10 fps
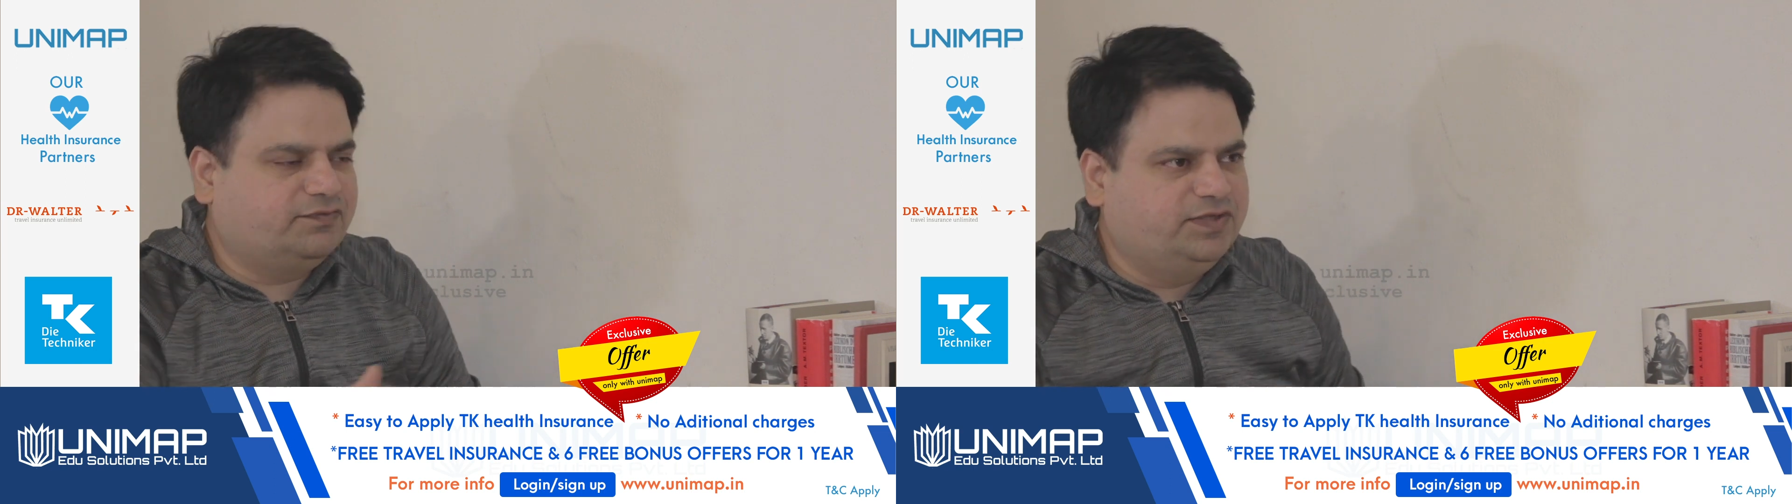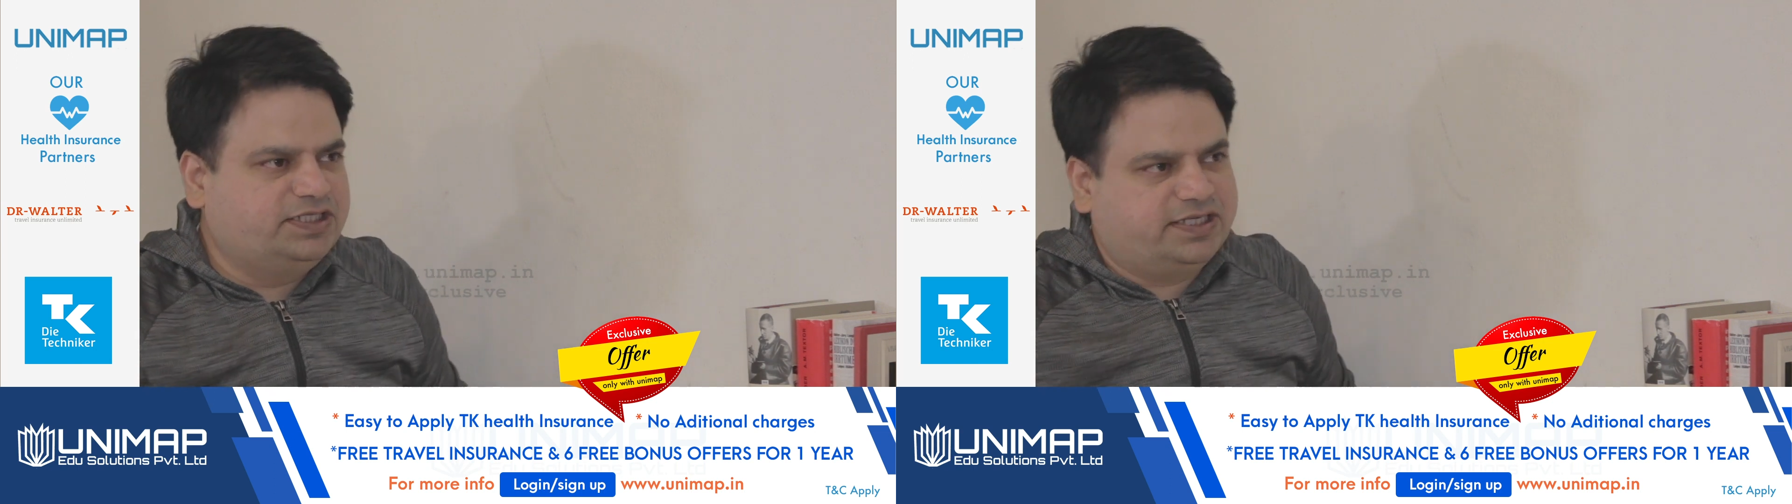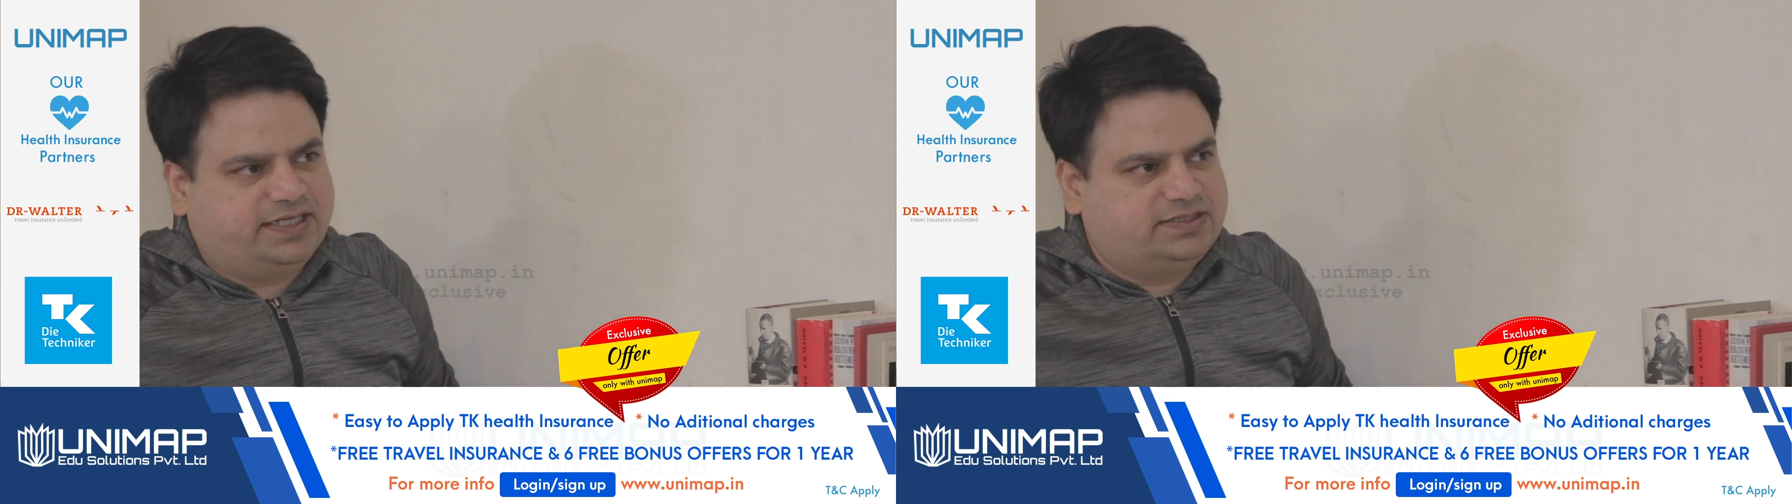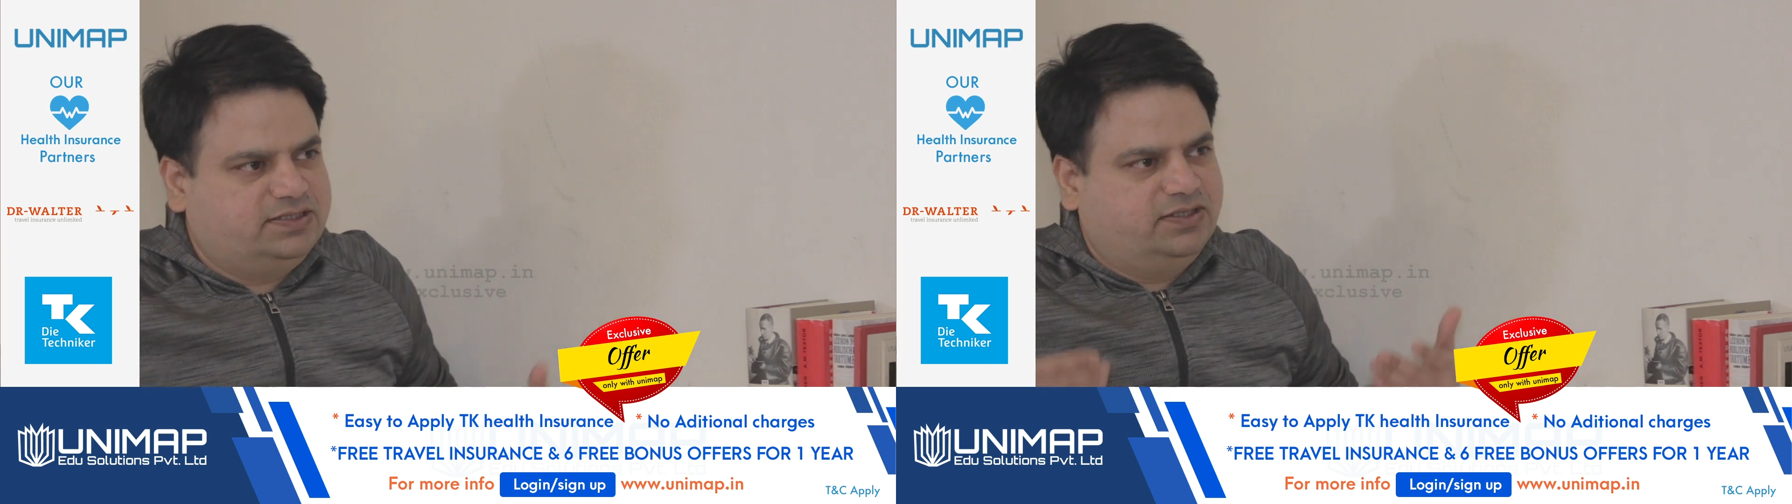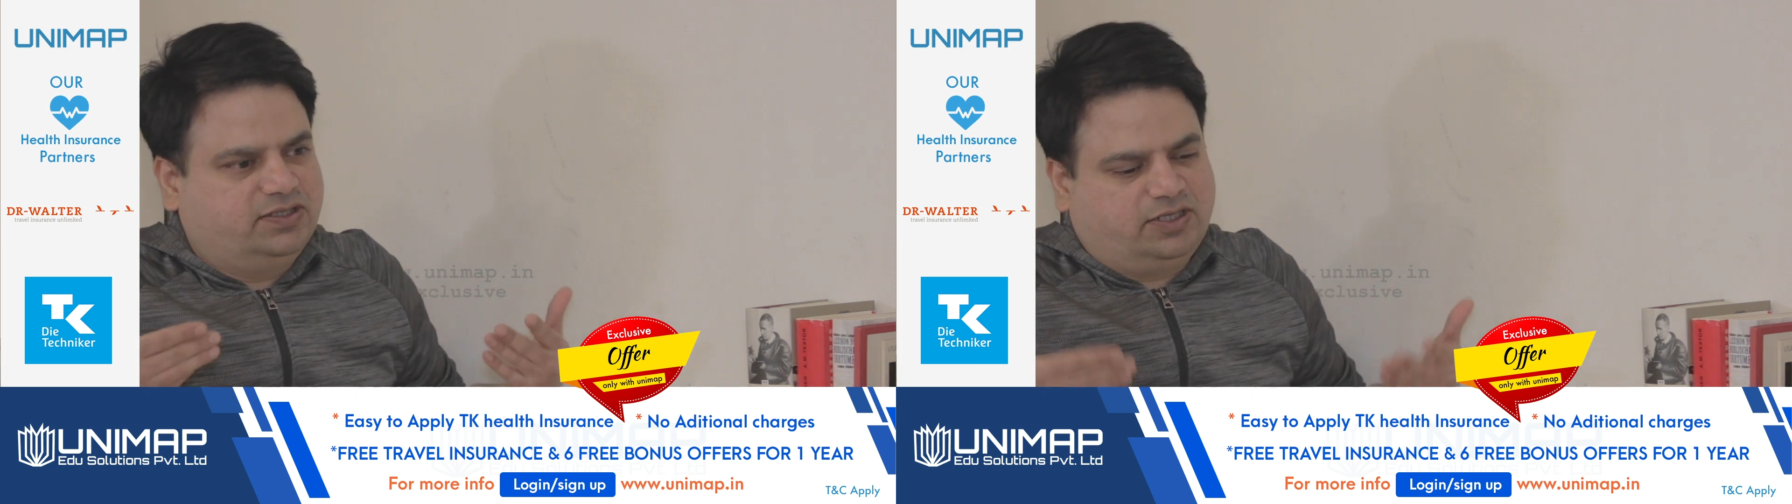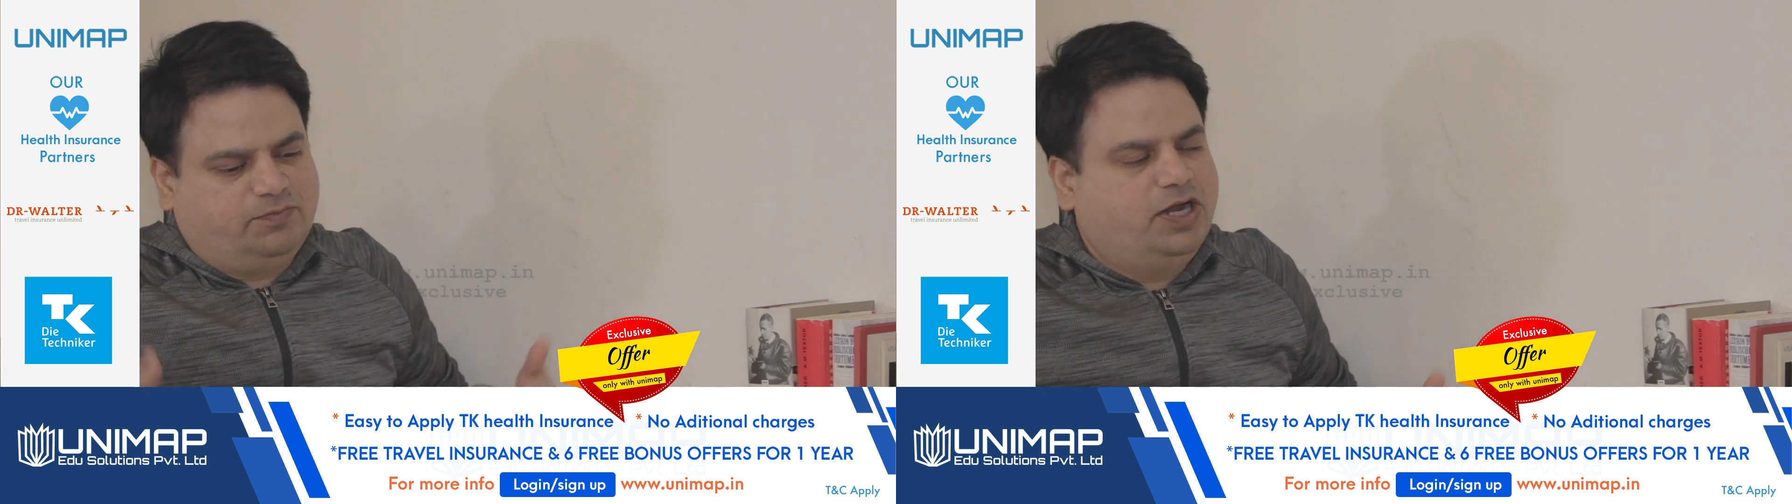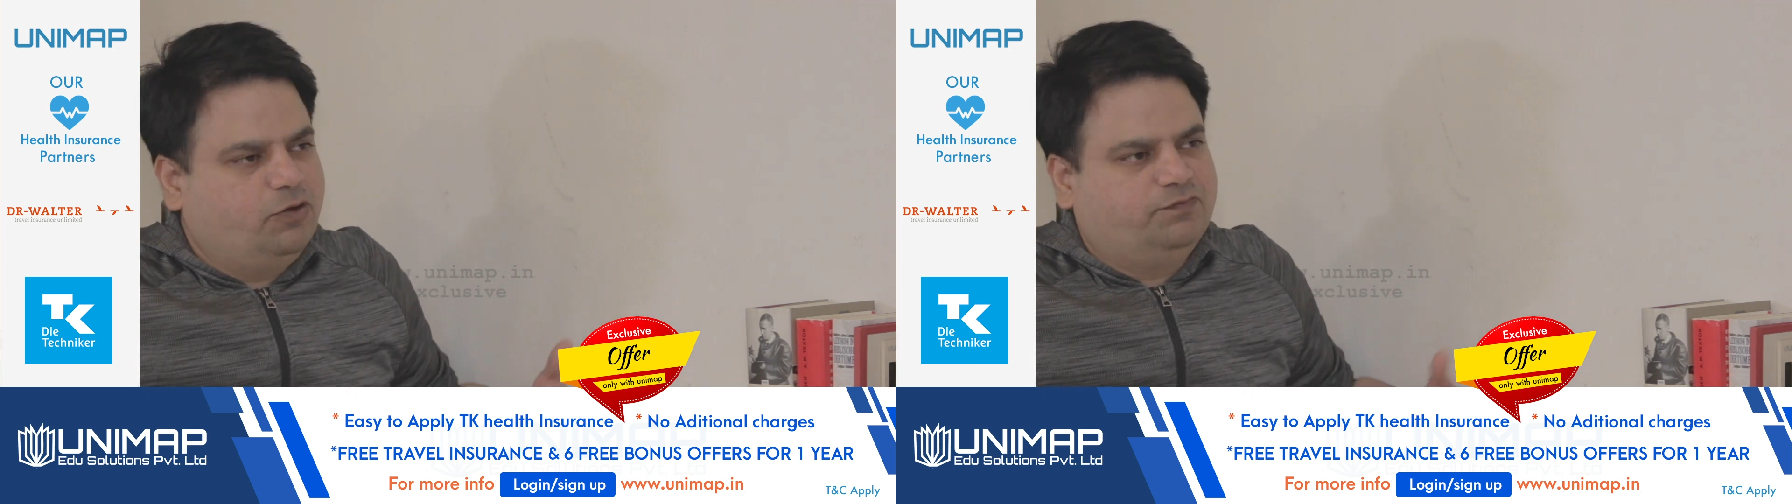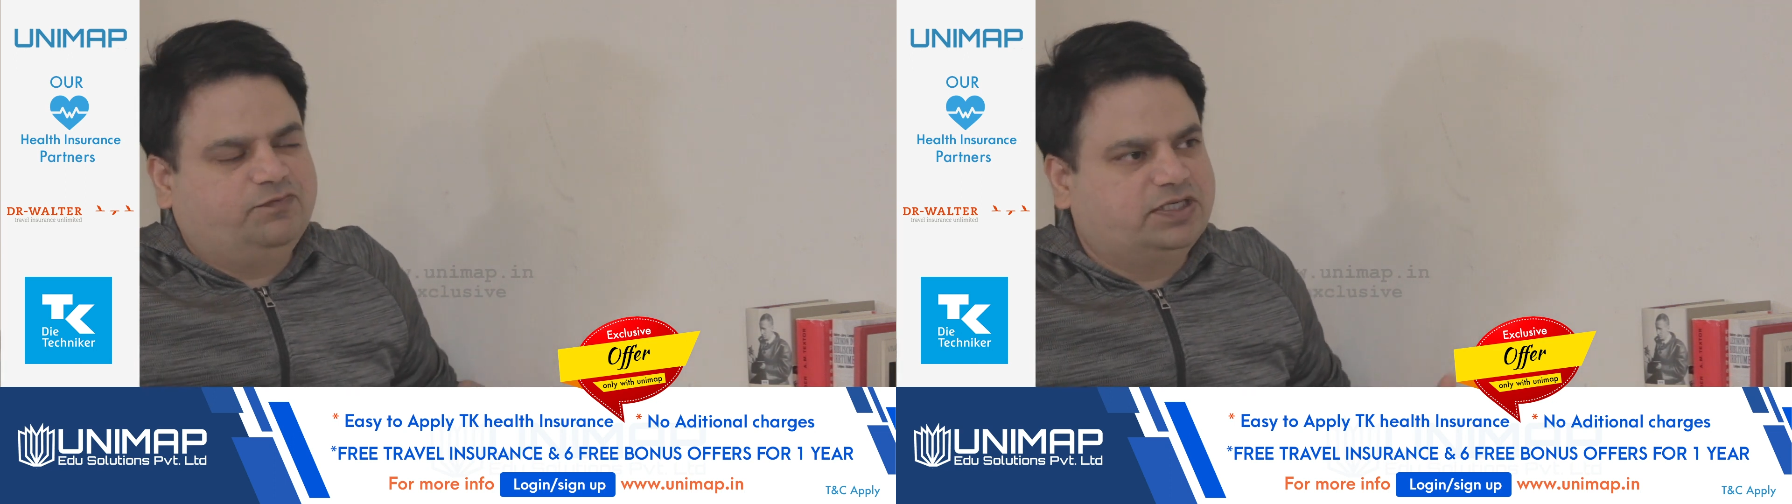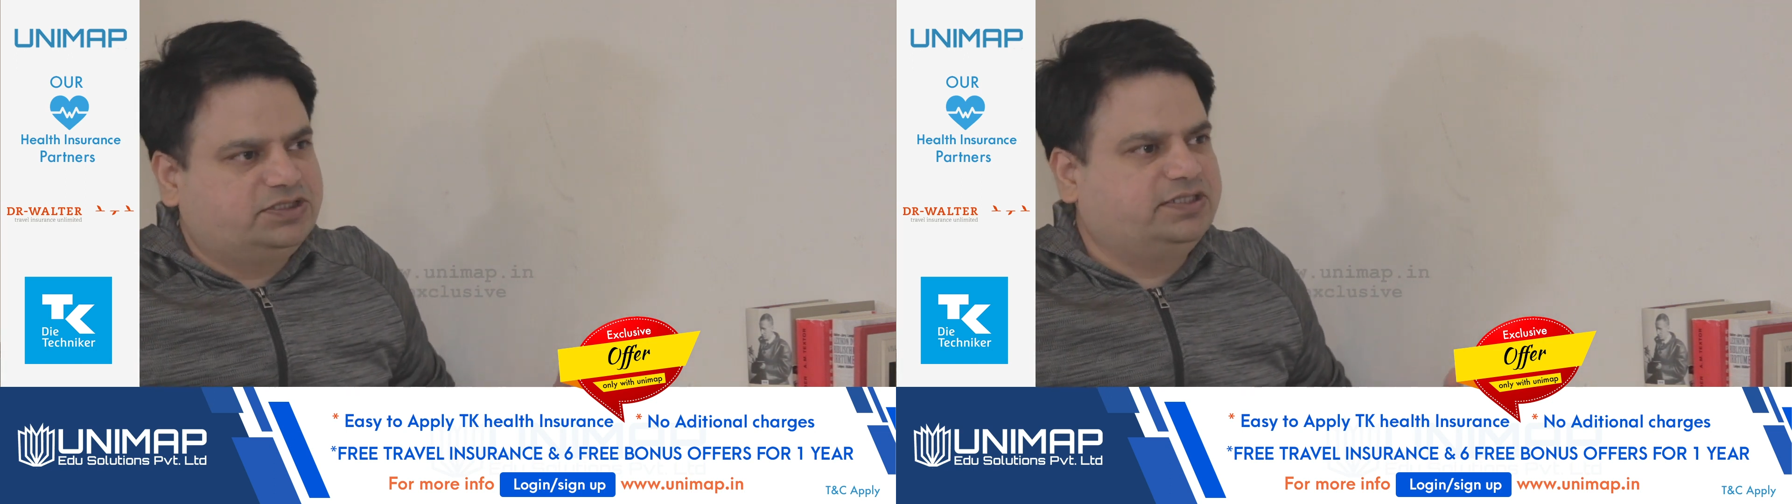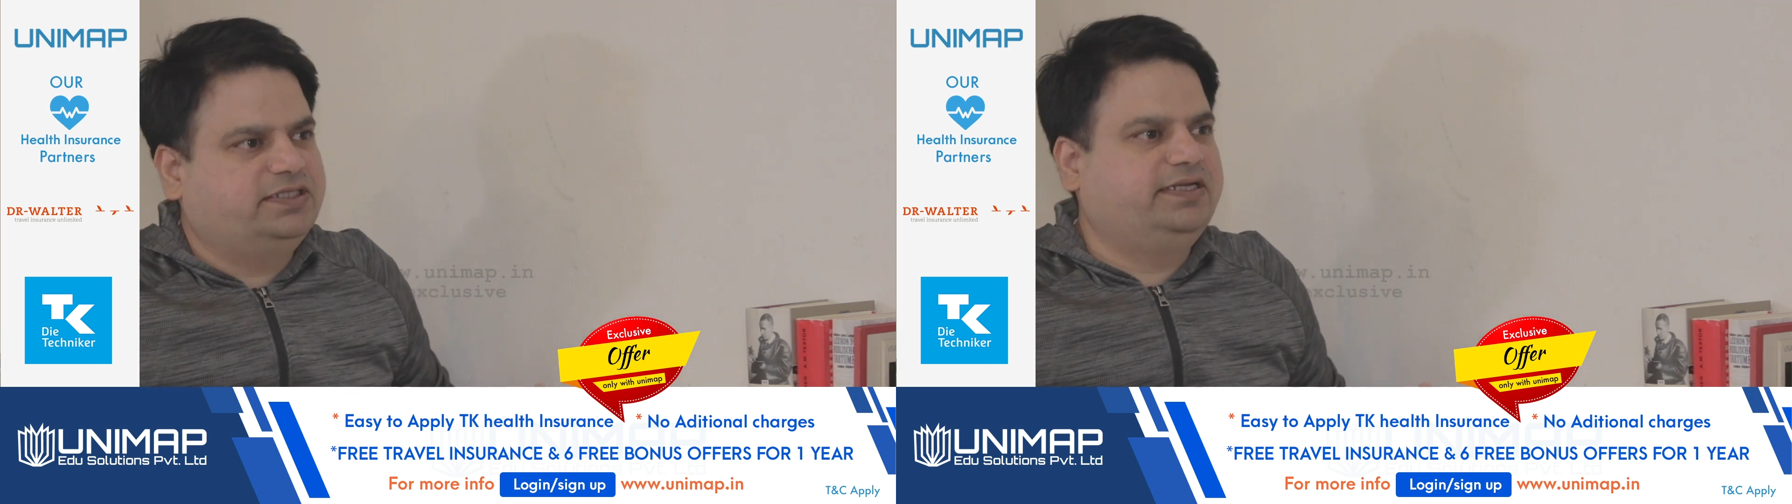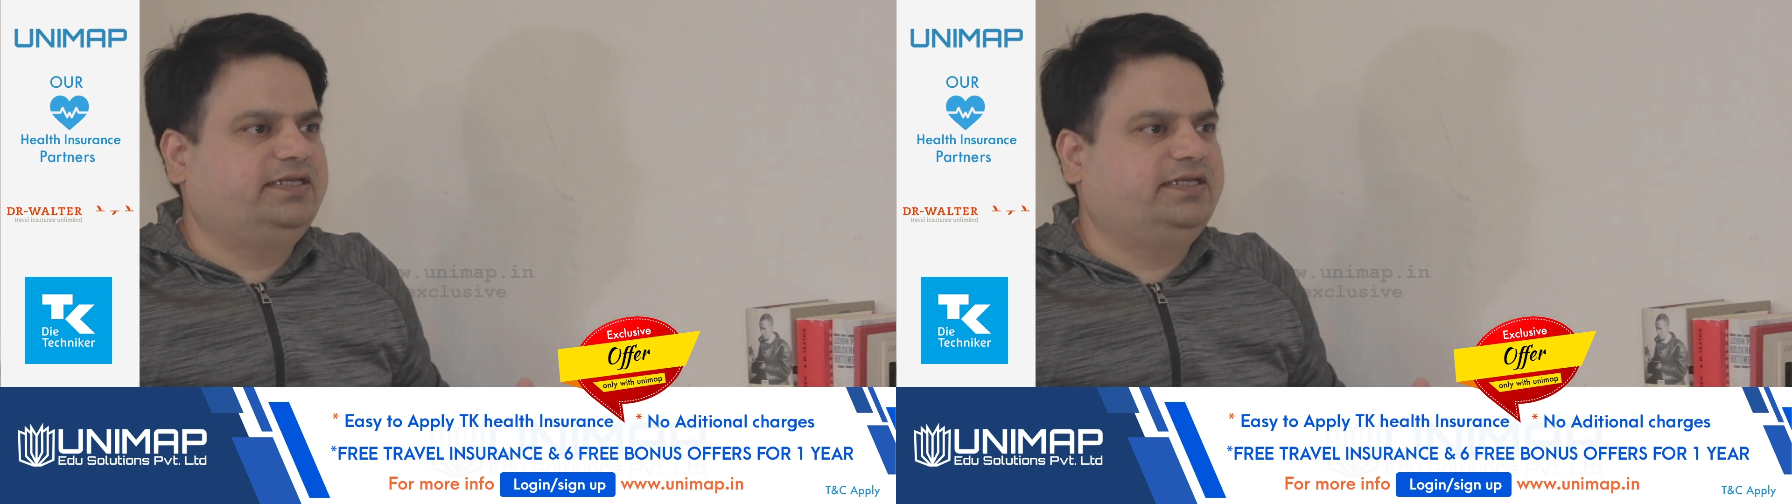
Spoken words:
which has the up-down function